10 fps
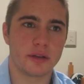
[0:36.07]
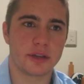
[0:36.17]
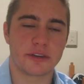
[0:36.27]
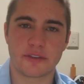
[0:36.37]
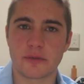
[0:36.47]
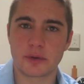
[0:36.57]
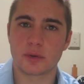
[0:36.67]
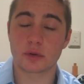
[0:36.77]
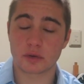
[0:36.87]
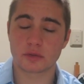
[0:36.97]
If everybody
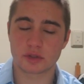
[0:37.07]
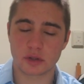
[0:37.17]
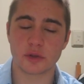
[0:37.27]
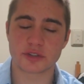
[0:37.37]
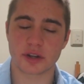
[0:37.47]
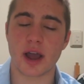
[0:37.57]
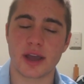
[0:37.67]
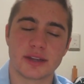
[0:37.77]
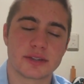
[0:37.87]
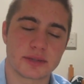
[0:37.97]
were to close their
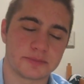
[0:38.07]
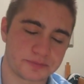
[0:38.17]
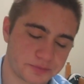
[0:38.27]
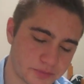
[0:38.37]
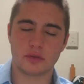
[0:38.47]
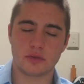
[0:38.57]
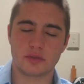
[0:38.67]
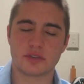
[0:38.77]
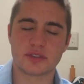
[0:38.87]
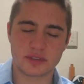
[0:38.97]
eyes,
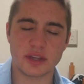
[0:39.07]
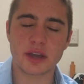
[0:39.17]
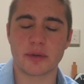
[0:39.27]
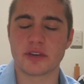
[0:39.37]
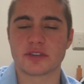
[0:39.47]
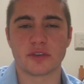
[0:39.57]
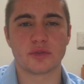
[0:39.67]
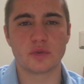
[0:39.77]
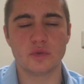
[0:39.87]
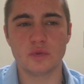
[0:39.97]
just think about
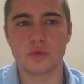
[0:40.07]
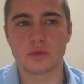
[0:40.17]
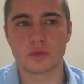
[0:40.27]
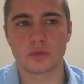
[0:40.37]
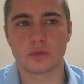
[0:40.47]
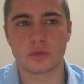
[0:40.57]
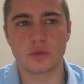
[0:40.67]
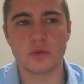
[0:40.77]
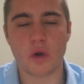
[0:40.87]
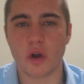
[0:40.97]
yourself. Who
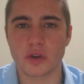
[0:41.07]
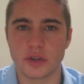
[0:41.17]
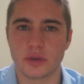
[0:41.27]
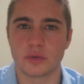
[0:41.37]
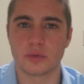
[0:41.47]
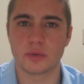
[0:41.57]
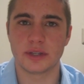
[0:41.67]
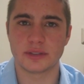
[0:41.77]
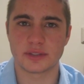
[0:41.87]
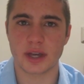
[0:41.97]
are you
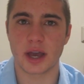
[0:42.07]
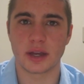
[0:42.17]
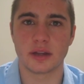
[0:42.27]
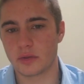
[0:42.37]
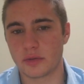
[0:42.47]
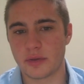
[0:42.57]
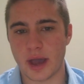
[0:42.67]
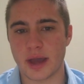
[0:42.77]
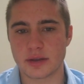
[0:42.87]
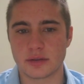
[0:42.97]
inside?
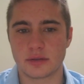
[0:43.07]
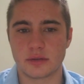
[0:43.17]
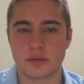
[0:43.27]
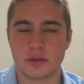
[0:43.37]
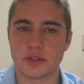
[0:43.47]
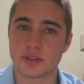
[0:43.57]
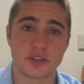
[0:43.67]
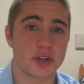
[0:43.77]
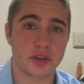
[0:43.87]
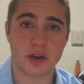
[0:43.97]
That is your
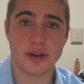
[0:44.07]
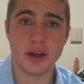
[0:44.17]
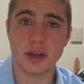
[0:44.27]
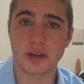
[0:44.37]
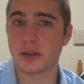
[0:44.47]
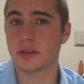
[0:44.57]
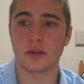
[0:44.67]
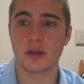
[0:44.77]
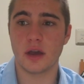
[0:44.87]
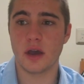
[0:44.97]
gender identity.
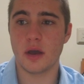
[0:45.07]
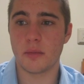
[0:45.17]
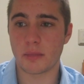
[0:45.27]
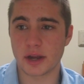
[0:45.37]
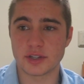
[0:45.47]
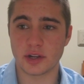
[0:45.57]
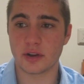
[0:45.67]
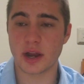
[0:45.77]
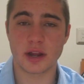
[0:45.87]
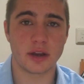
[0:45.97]
My gender
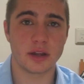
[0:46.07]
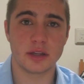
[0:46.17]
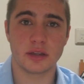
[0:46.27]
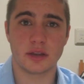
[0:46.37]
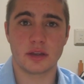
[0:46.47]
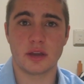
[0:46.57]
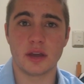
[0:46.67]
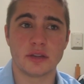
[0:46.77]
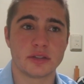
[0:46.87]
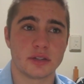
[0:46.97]
identity
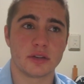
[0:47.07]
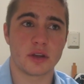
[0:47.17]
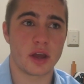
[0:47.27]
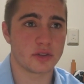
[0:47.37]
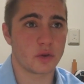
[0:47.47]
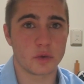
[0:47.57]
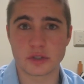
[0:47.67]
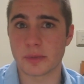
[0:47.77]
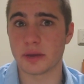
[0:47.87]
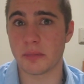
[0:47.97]
is and has always
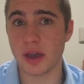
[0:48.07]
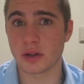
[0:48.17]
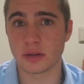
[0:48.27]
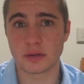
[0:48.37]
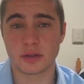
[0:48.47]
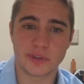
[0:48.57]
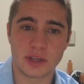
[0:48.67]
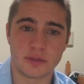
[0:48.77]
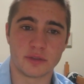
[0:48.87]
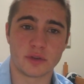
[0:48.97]
been male,
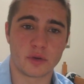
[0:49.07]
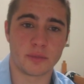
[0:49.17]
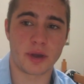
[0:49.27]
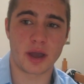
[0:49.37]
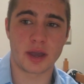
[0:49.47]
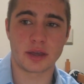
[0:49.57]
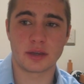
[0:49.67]
even though my